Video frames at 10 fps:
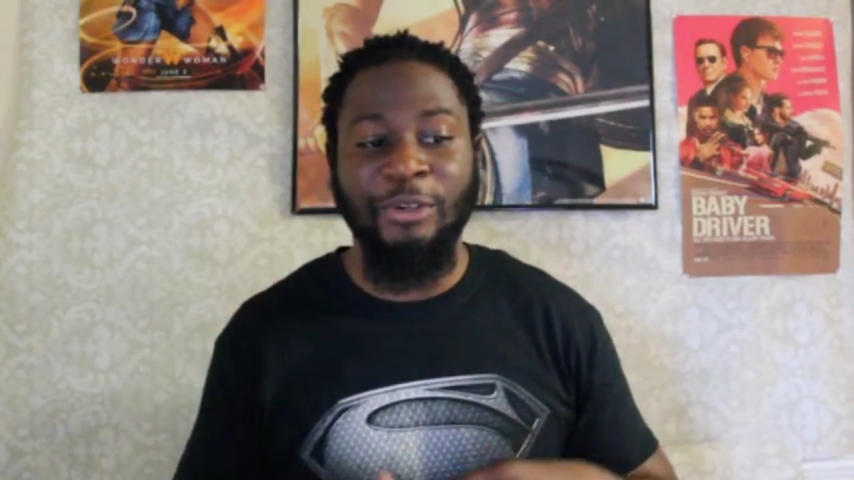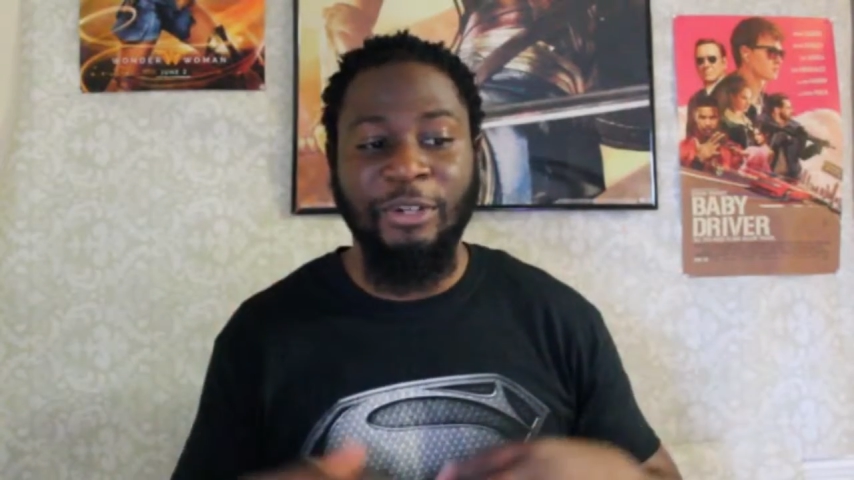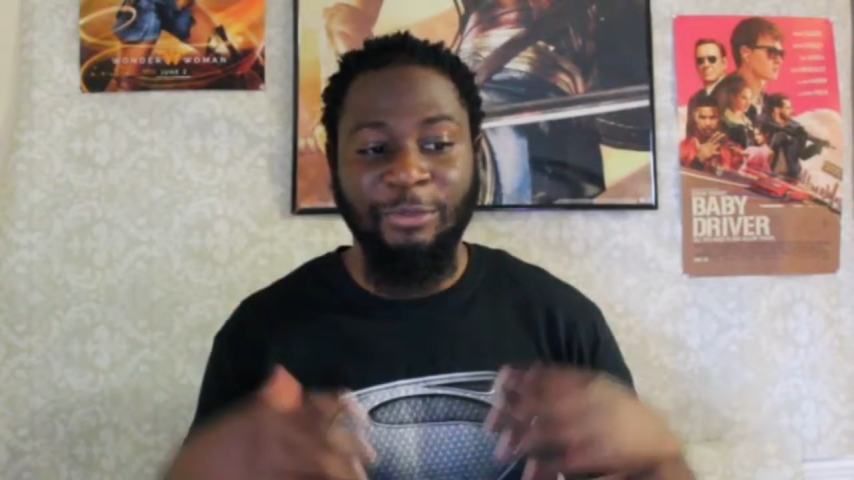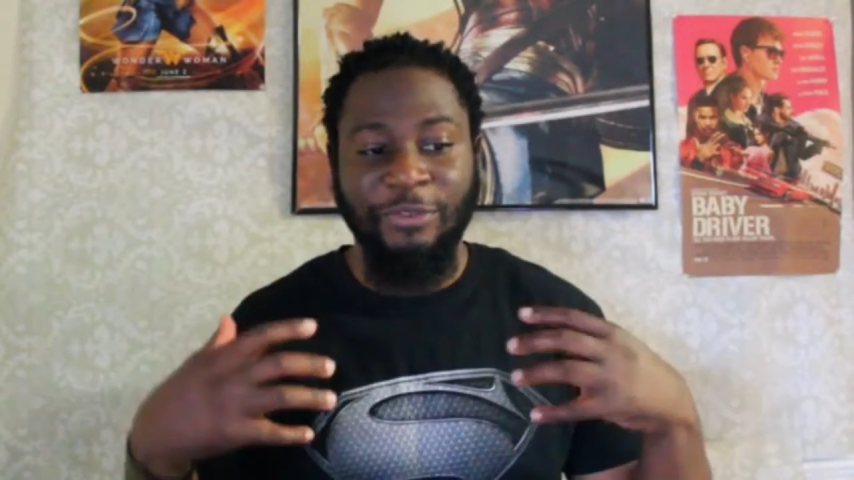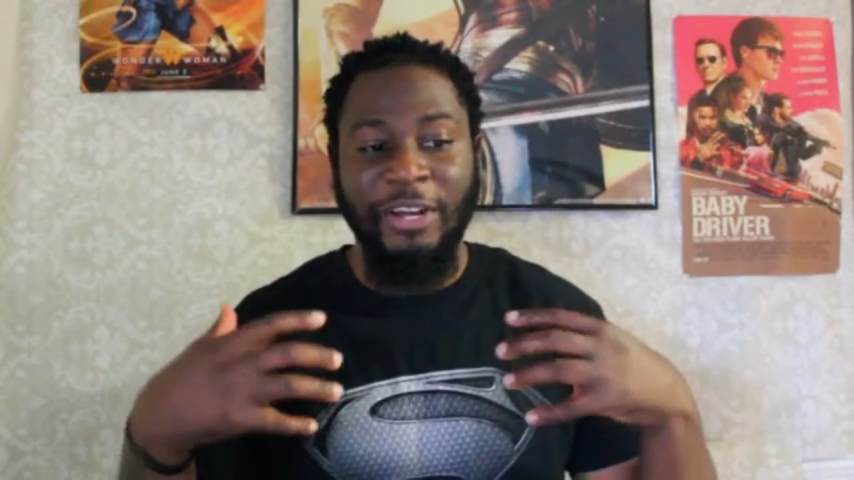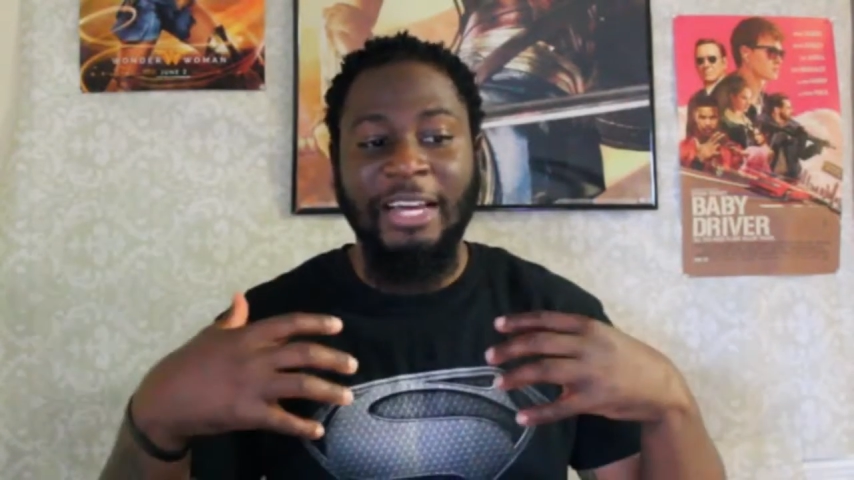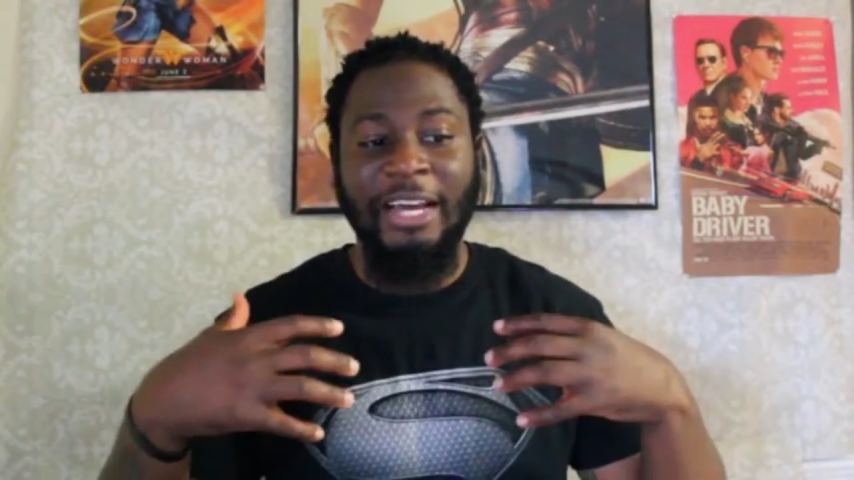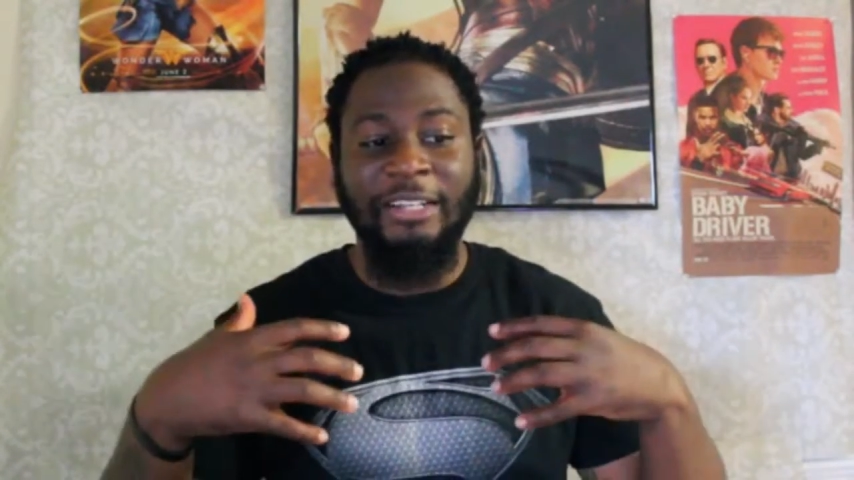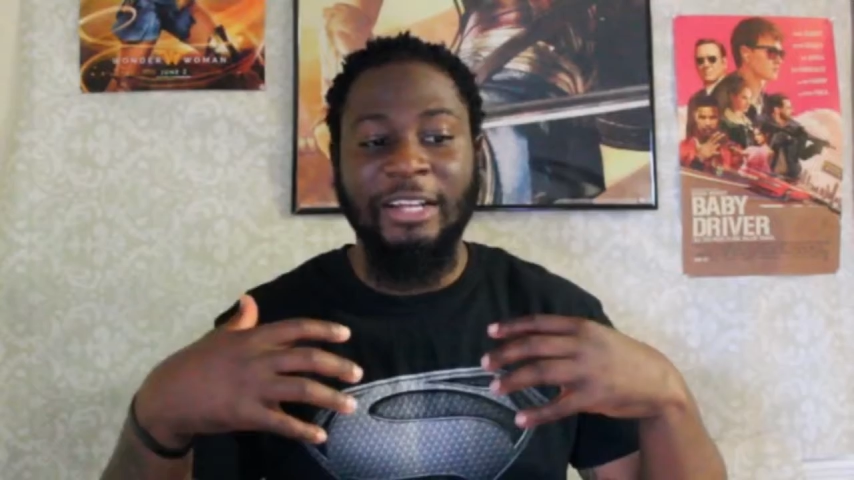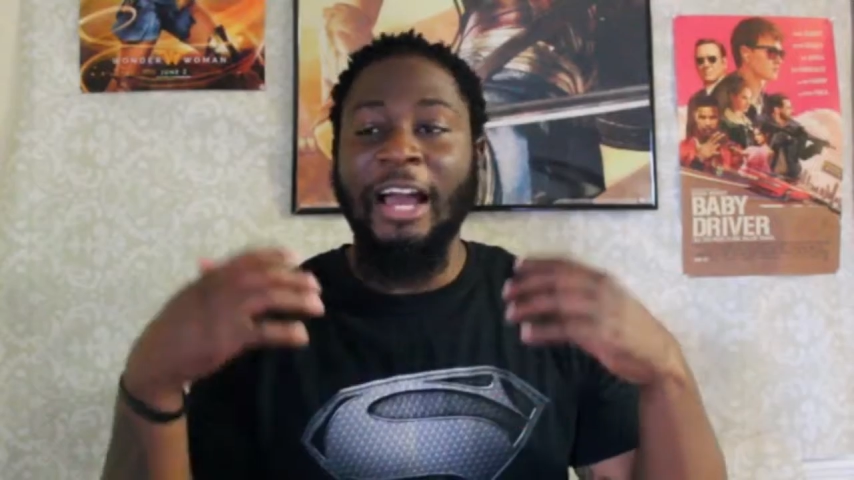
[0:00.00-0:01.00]
If we finally got,
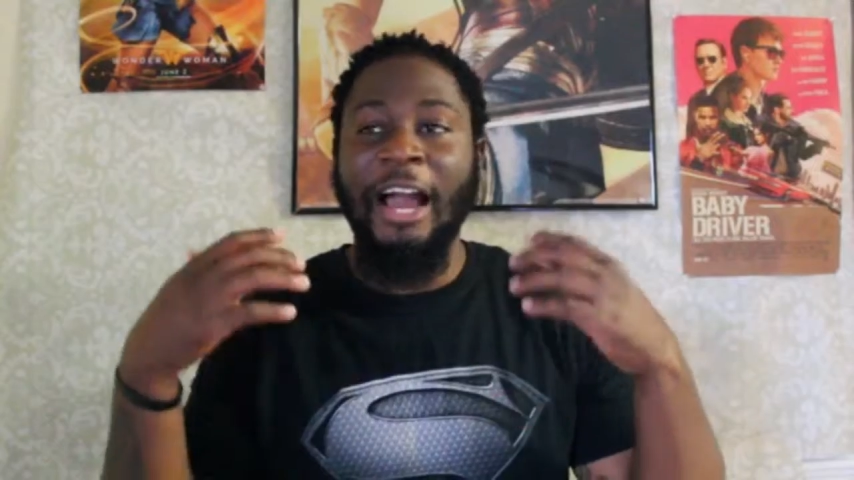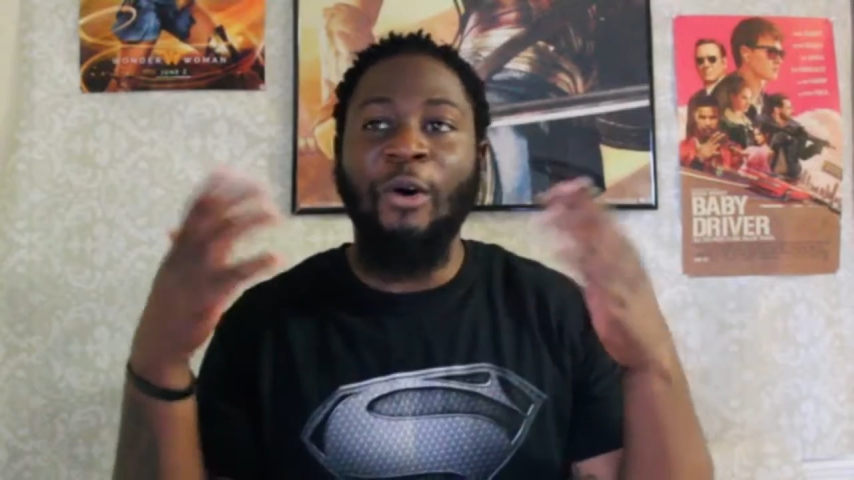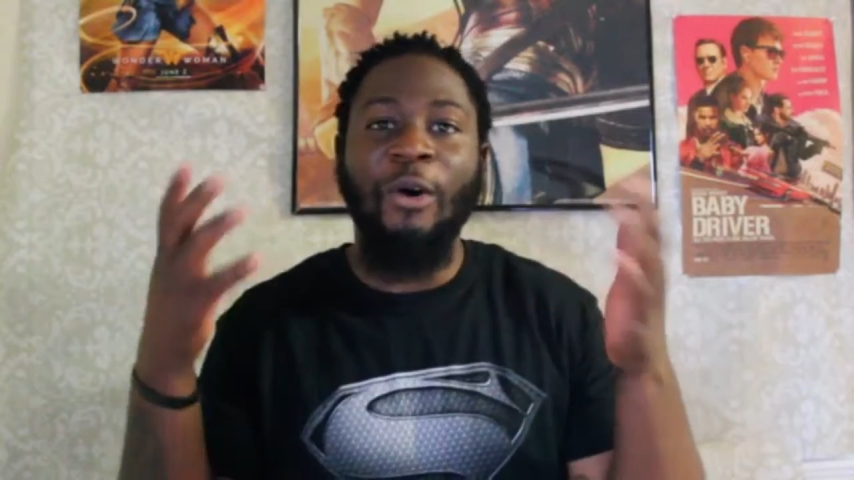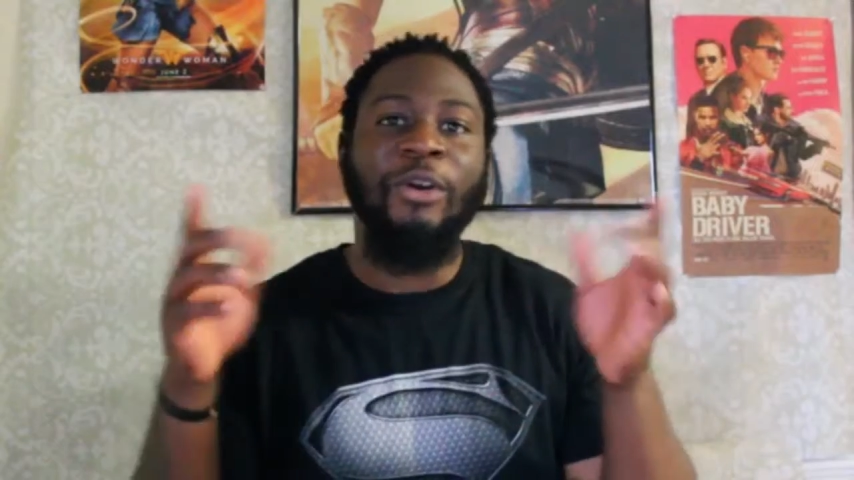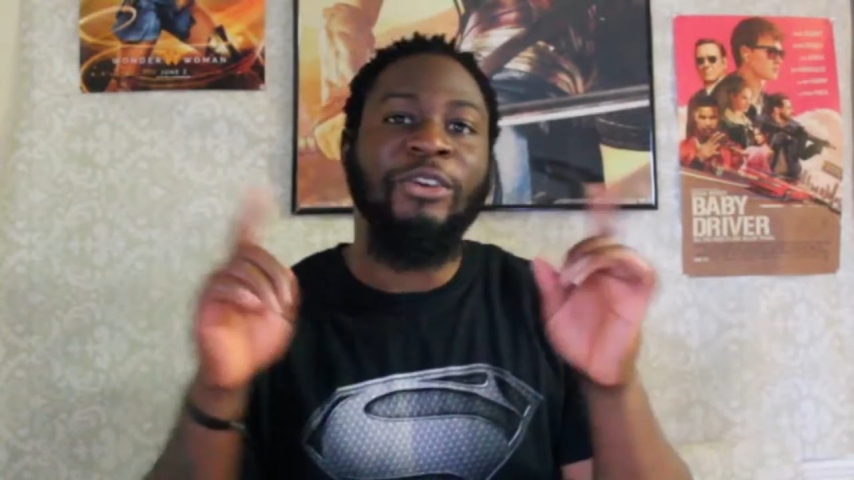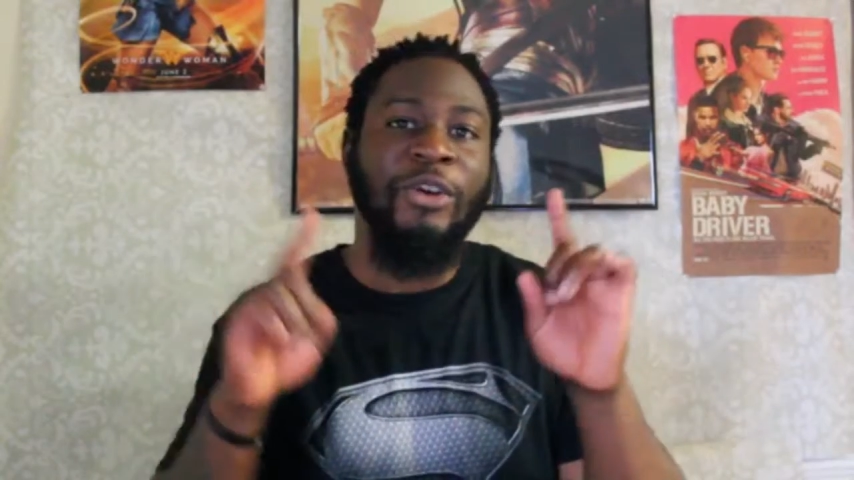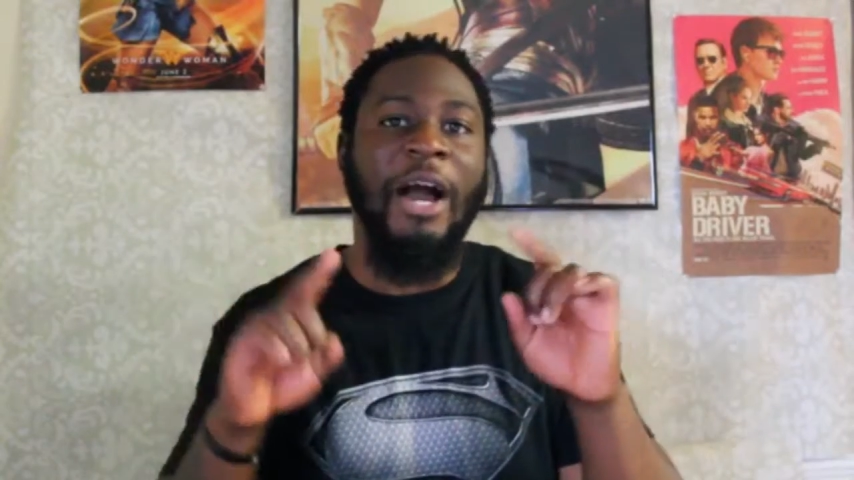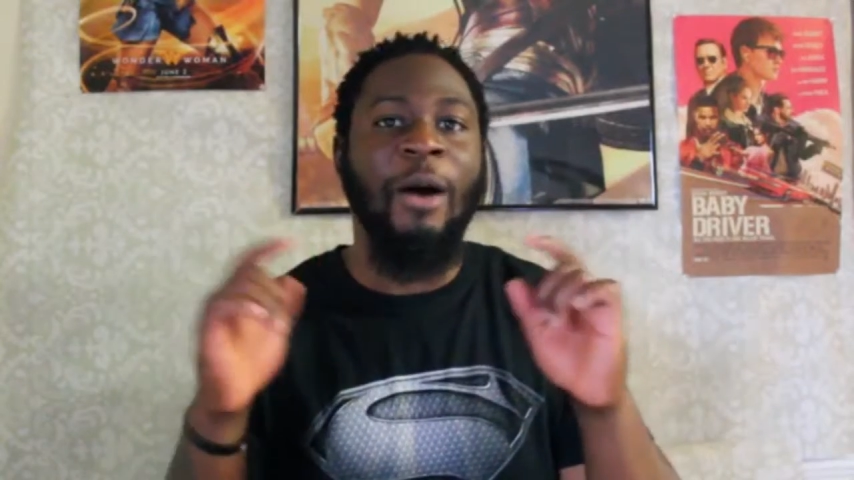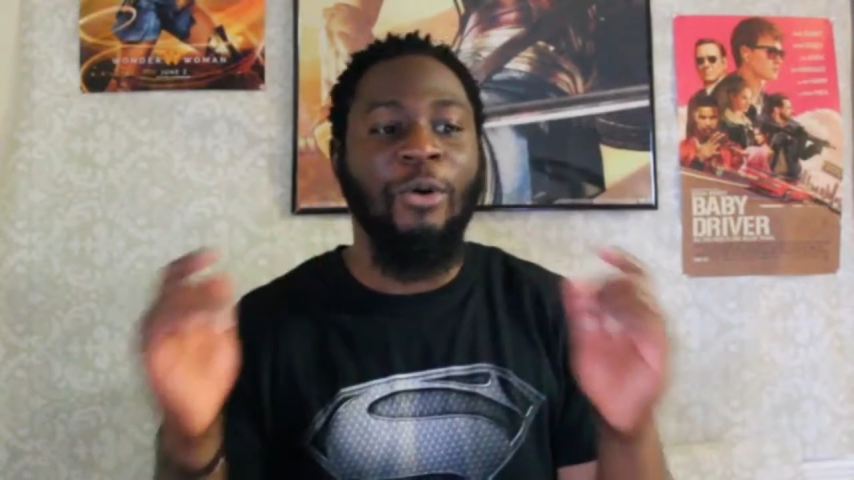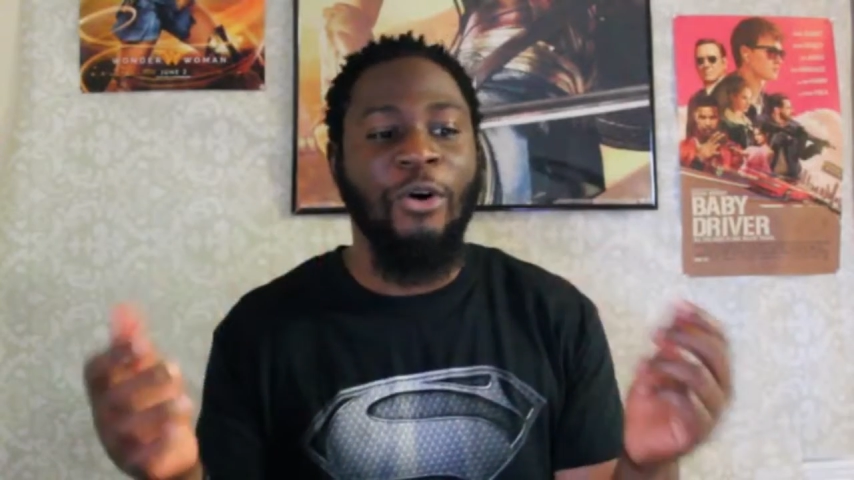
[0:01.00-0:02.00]

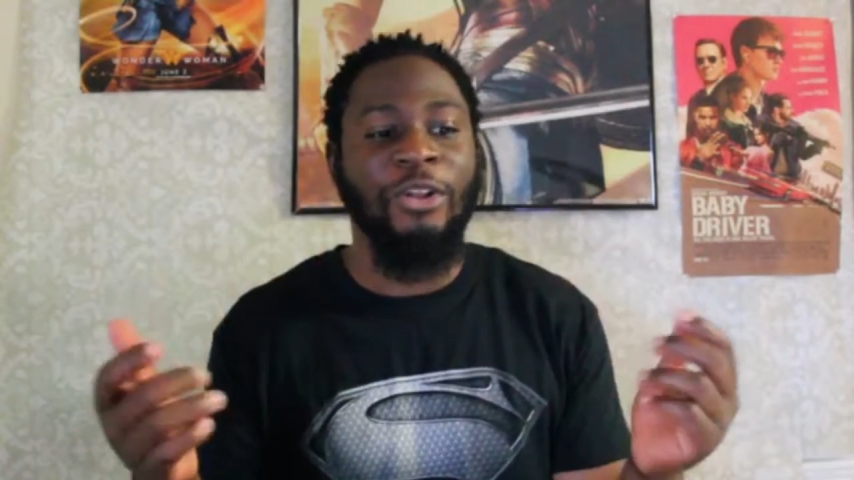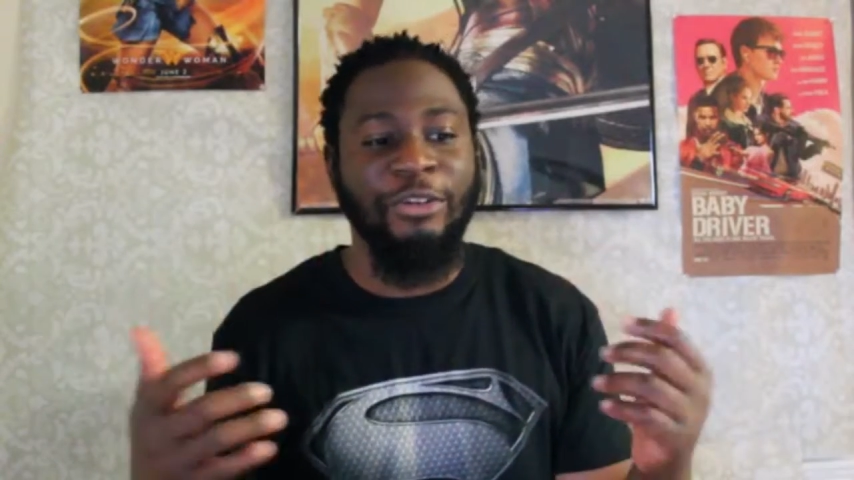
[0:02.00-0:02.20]
I'll call it